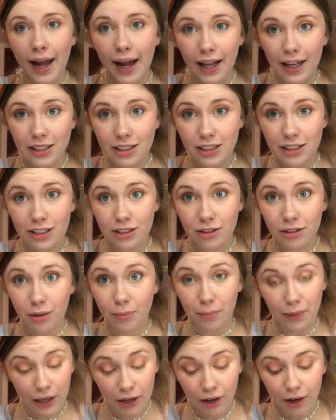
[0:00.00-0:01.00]
my eyelashes
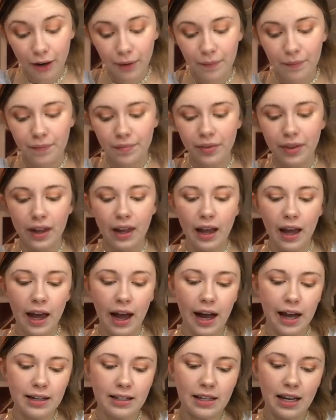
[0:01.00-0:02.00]
look bigger,
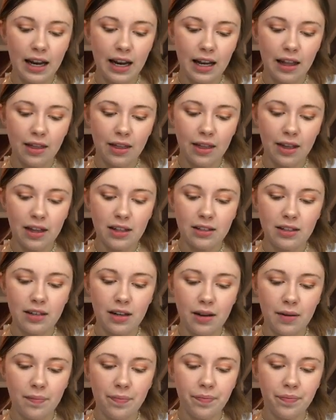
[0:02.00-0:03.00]
I take this